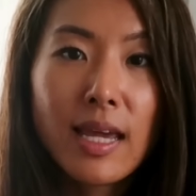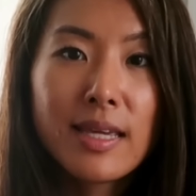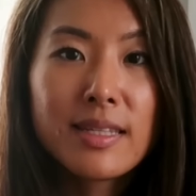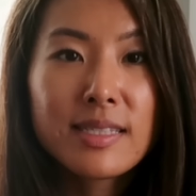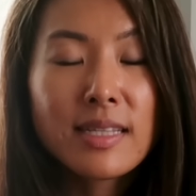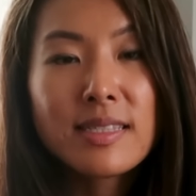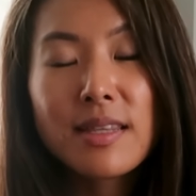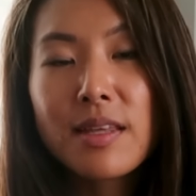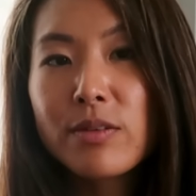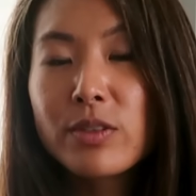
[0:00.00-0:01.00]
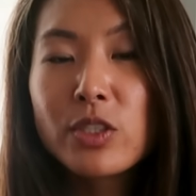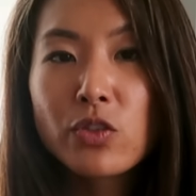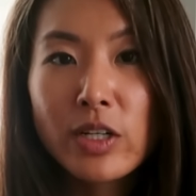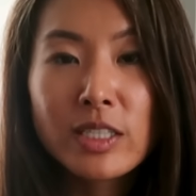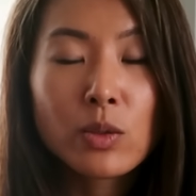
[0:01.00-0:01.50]
in the sense that they
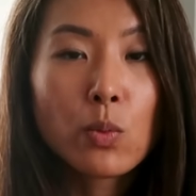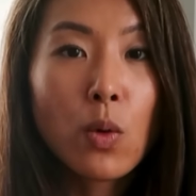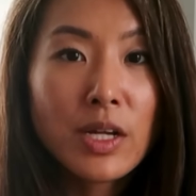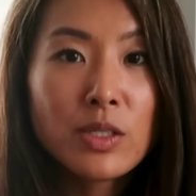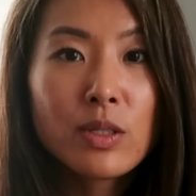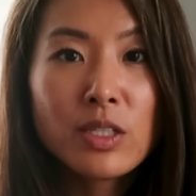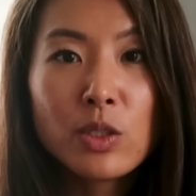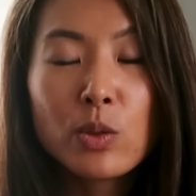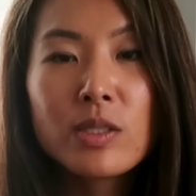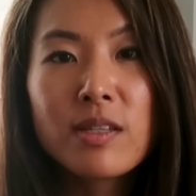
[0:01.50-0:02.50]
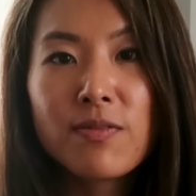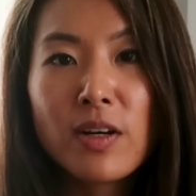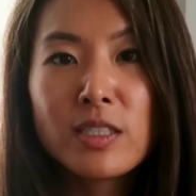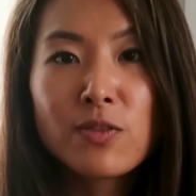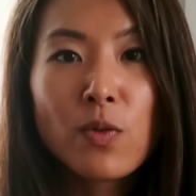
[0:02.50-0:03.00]
restrict what you can use the
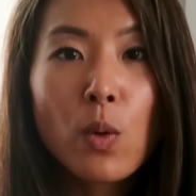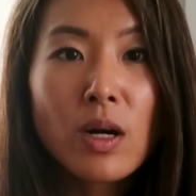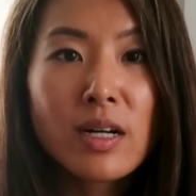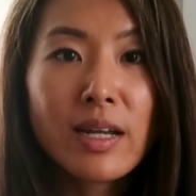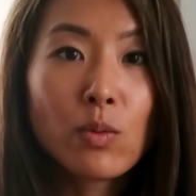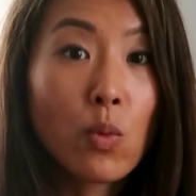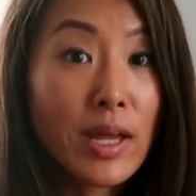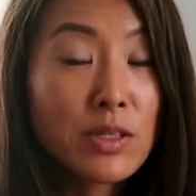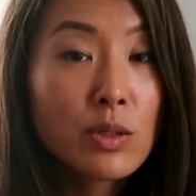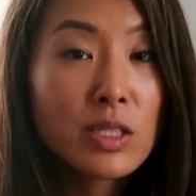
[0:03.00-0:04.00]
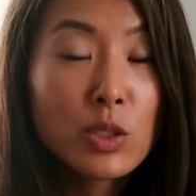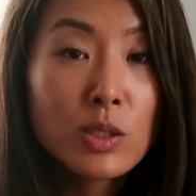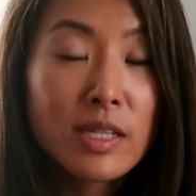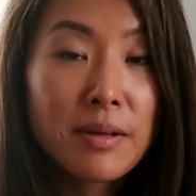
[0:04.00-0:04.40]
funds for and when you can use